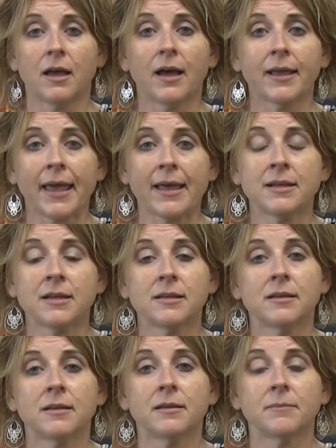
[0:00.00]
Again,
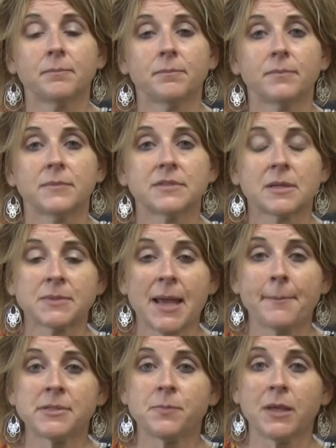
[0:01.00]

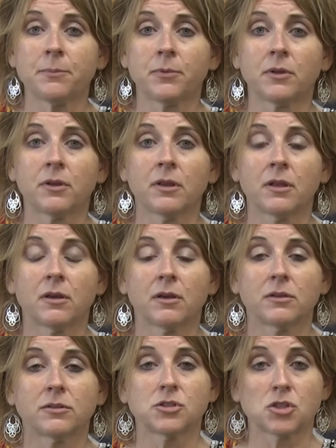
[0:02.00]
sometimes people
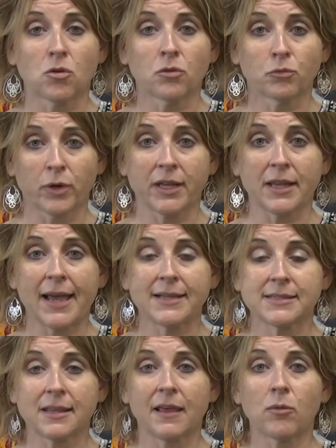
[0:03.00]
don't
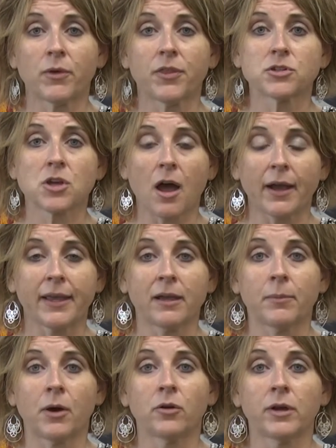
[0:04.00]
realize that what they're talking
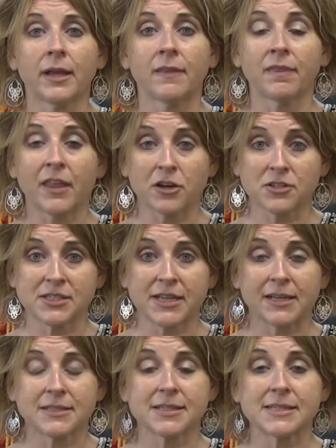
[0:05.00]
about in their
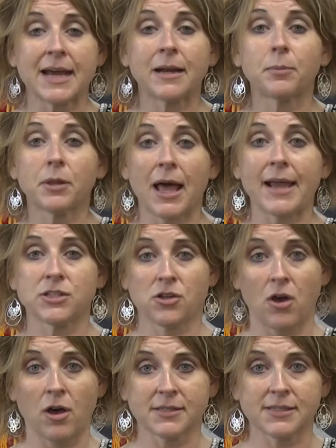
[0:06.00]
state does not apply to
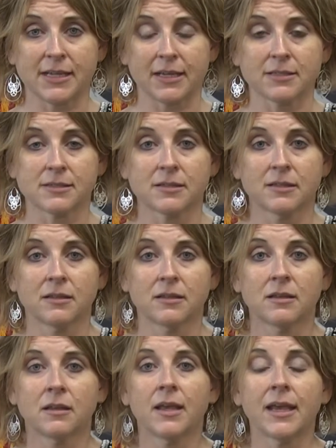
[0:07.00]
all states.
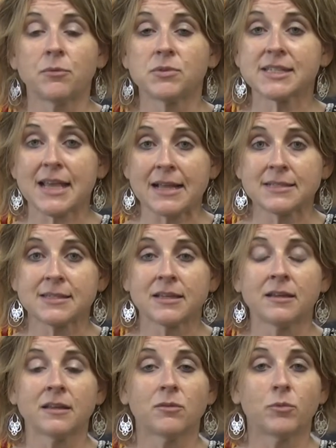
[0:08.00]
In
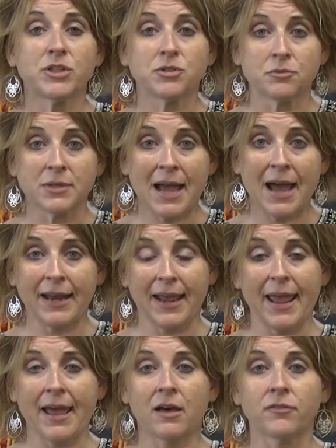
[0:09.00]
Wisconsin, we do not
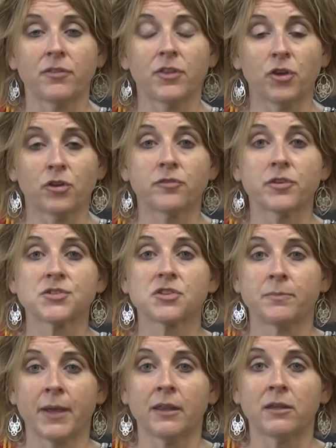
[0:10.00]
have the
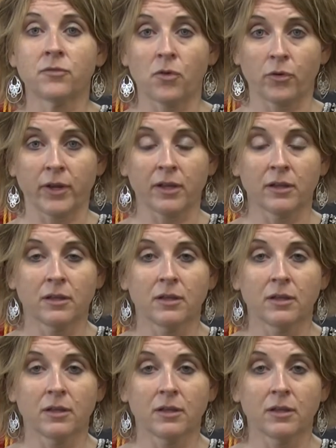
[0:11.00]
universal mail-in voting.